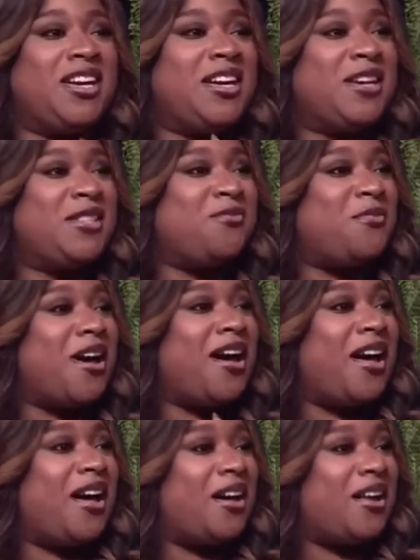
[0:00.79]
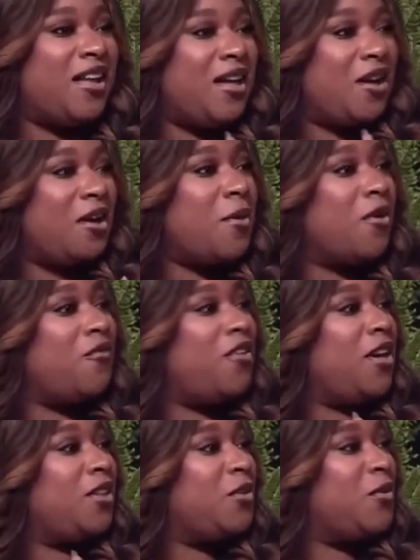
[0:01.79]
is mine. Come on,
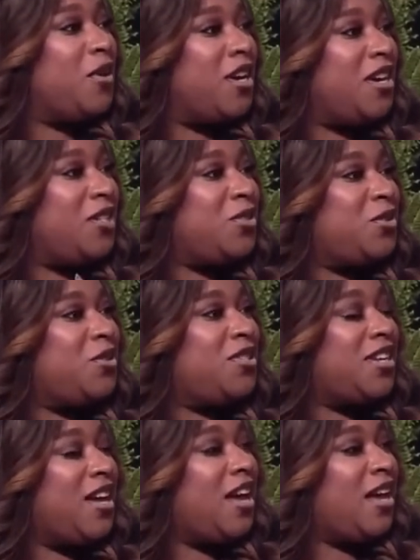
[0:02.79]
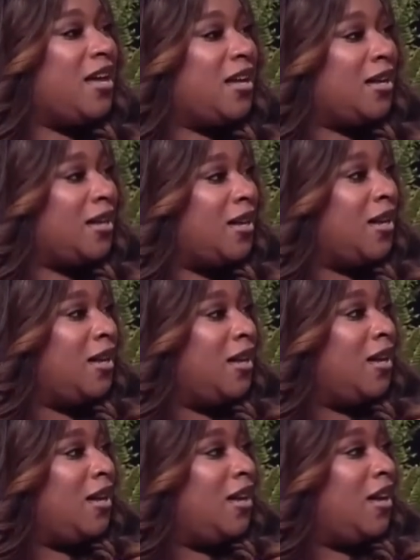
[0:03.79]
victory today.
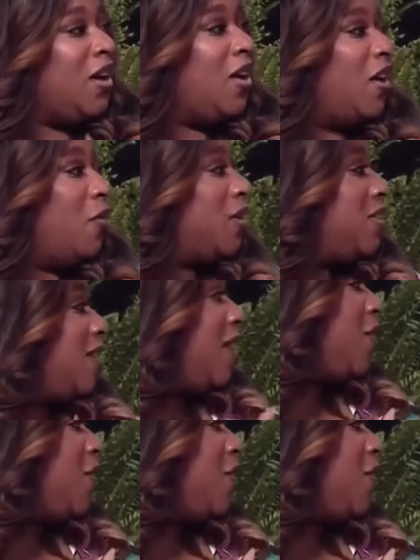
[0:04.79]
And what's another